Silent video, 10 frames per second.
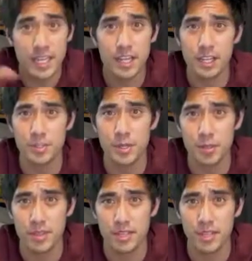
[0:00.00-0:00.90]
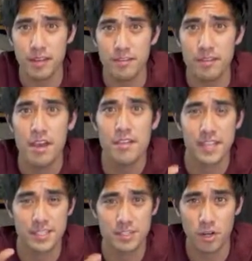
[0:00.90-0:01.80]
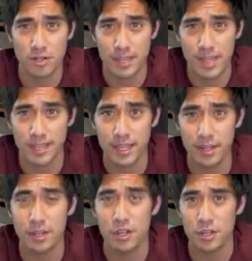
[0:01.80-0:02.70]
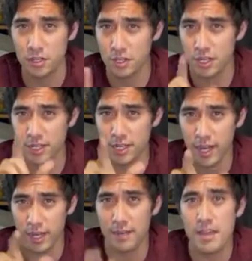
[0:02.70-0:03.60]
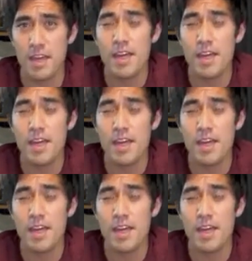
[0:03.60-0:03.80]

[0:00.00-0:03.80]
Any country you can think of that starts with that letter. Good, got it?